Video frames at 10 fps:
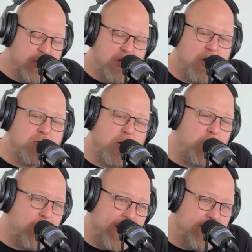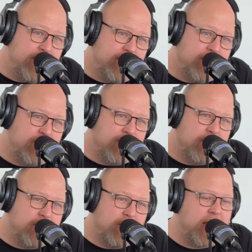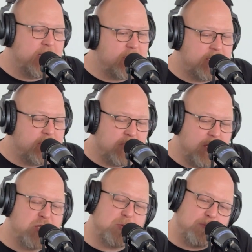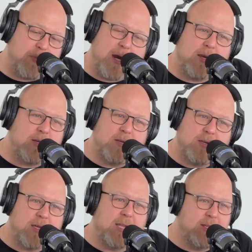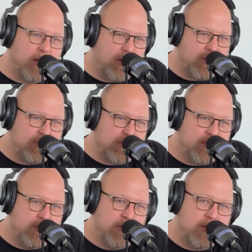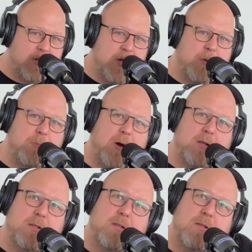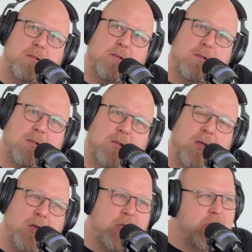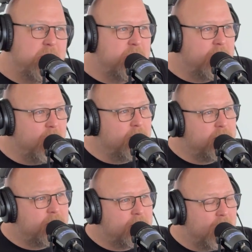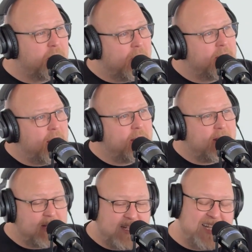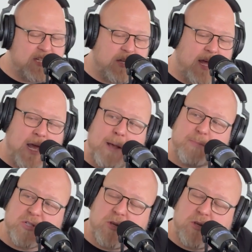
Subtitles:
don't know when has a spike in the load, but you don't. Okay, and that this happens